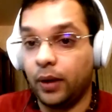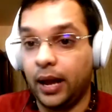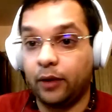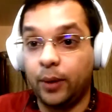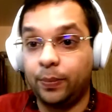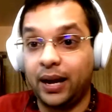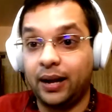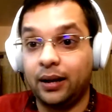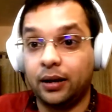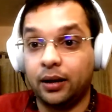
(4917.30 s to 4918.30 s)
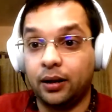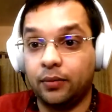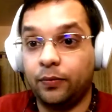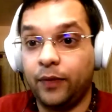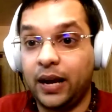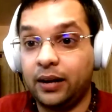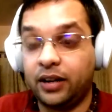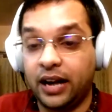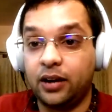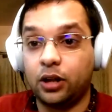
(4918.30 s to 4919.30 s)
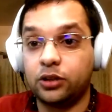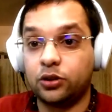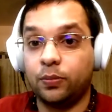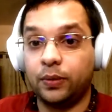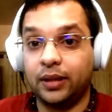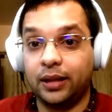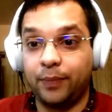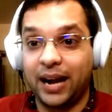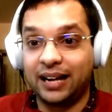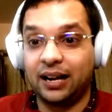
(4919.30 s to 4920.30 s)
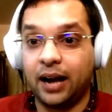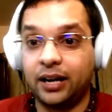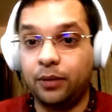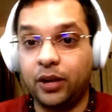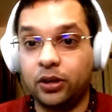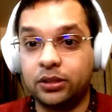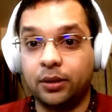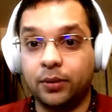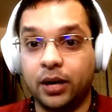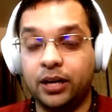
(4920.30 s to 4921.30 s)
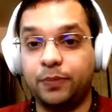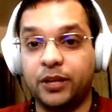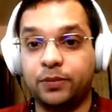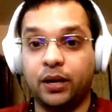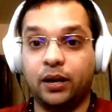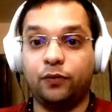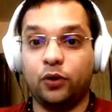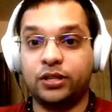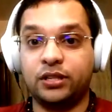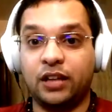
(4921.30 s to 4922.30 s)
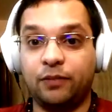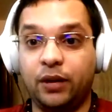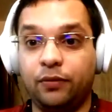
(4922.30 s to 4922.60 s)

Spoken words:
equipped and well trained, also they're battle hardened, because the Kurdish Peshmerga forces have been